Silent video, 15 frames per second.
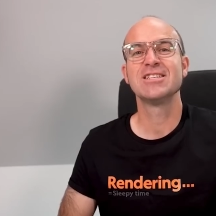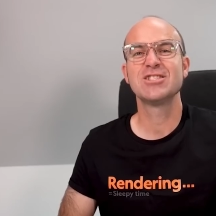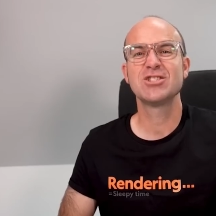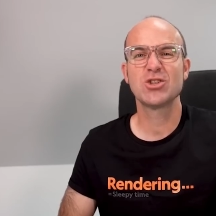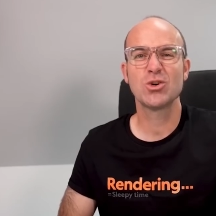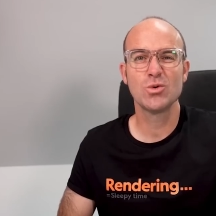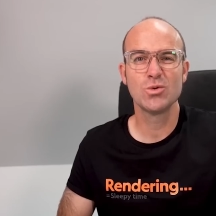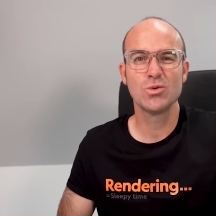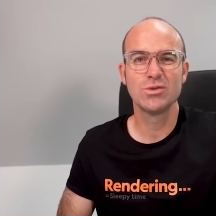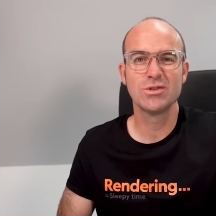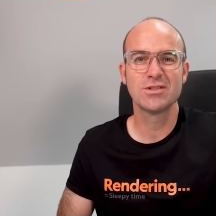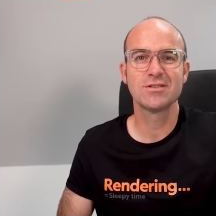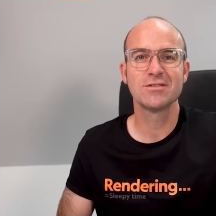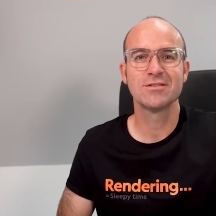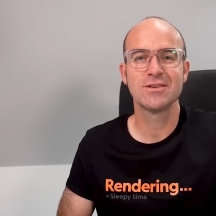advanced
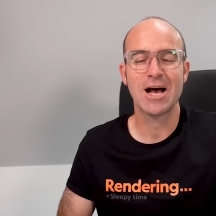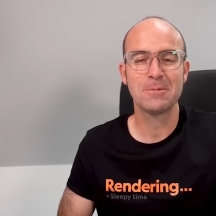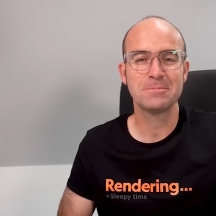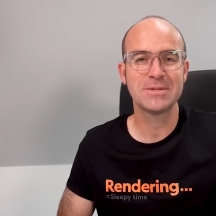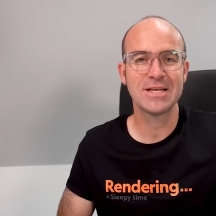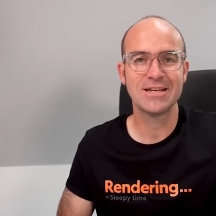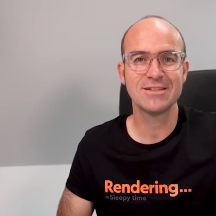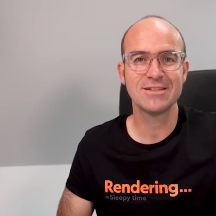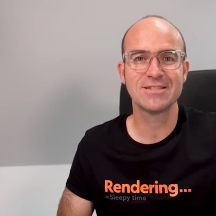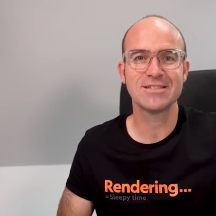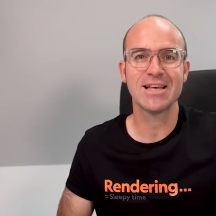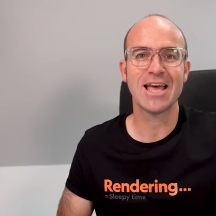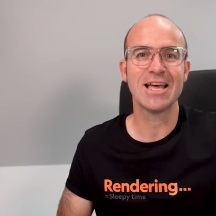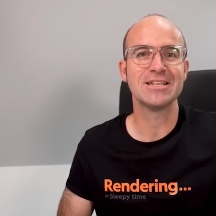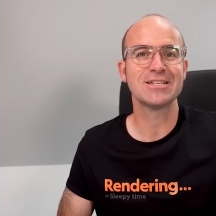training. With
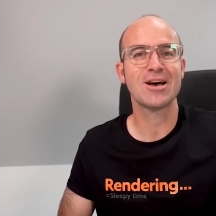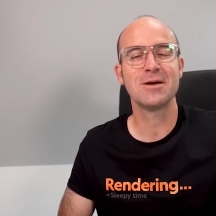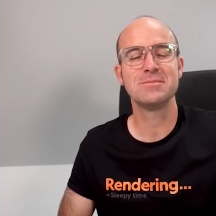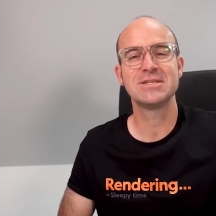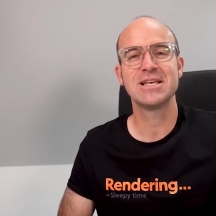143